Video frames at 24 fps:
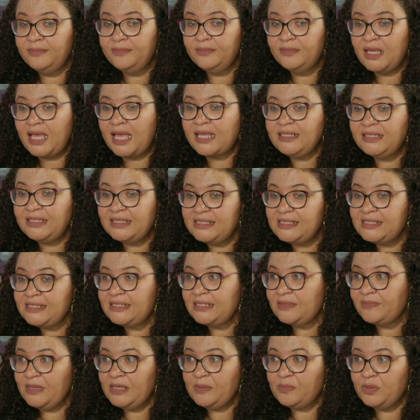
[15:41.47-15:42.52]
listen
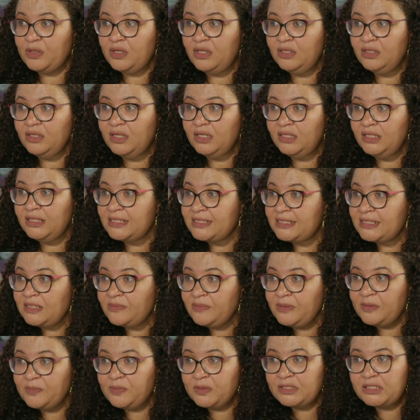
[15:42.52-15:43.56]
to
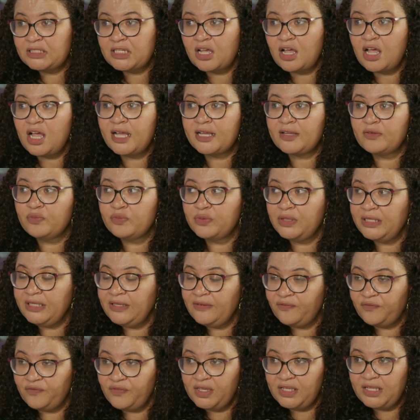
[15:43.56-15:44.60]
people talk, really
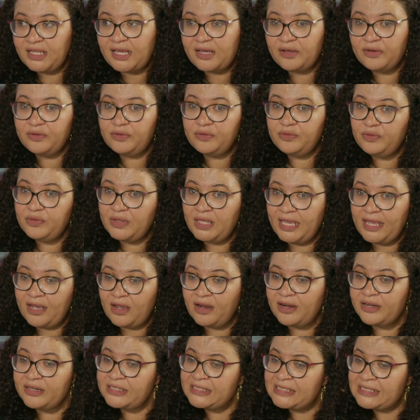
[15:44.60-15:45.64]
feel out who they
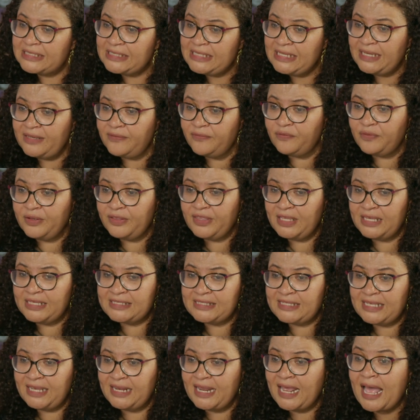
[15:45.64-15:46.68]
are, see if what they
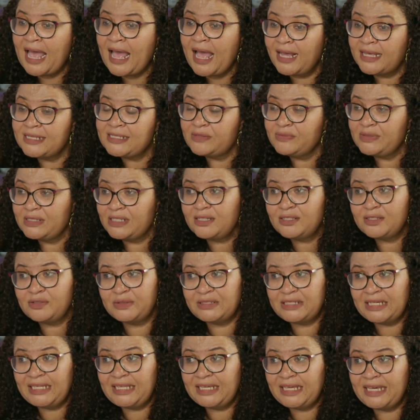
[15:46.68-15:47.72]
said, because I was also a
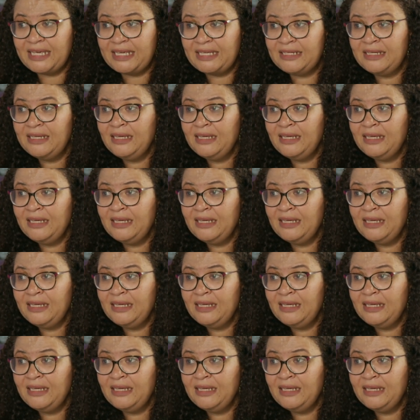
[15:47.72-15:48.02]
delegate.